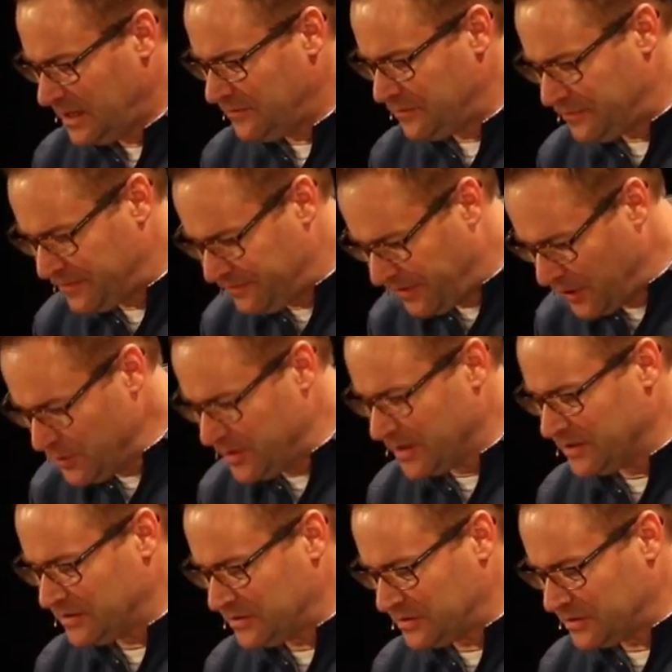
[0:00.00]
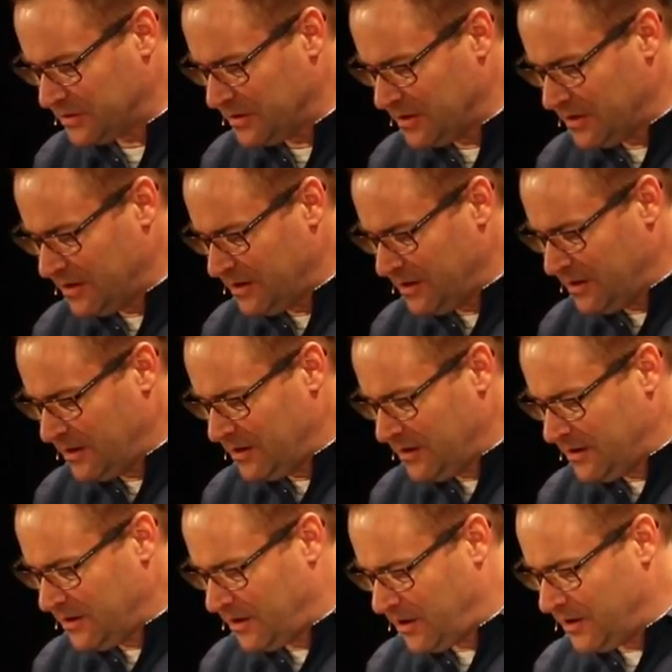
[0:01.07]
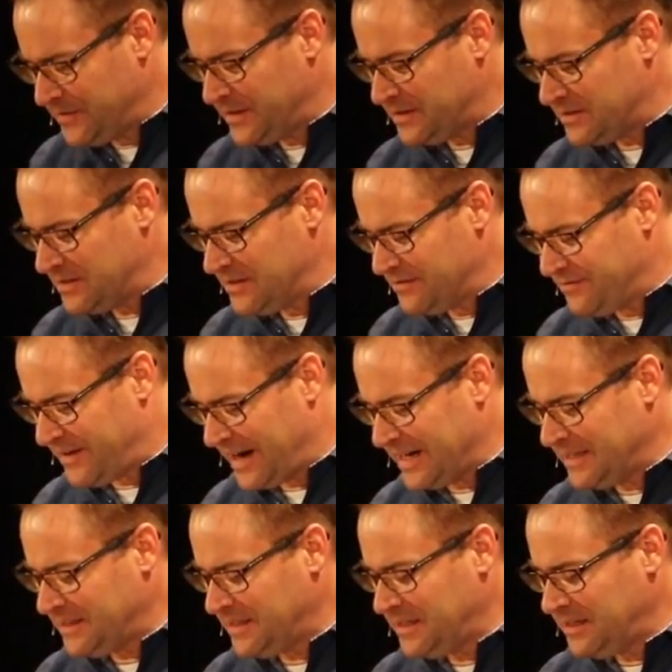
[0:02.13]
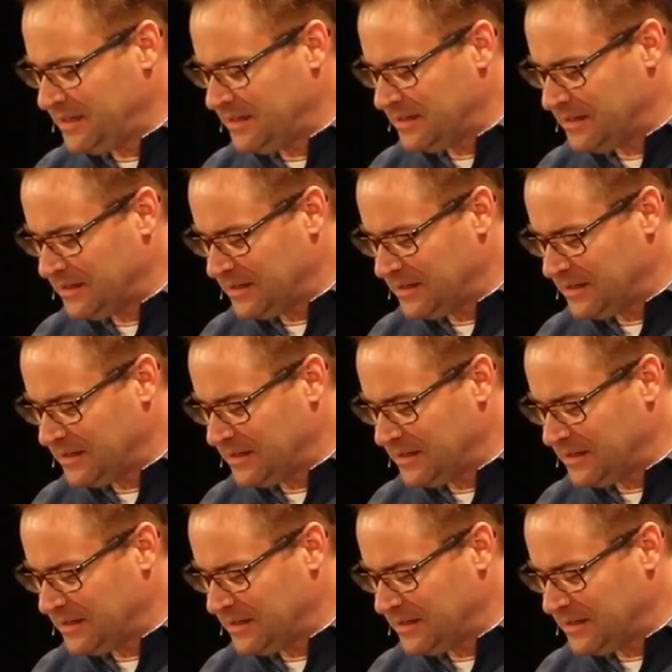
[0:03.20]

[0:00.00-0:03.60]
and focus on this divinely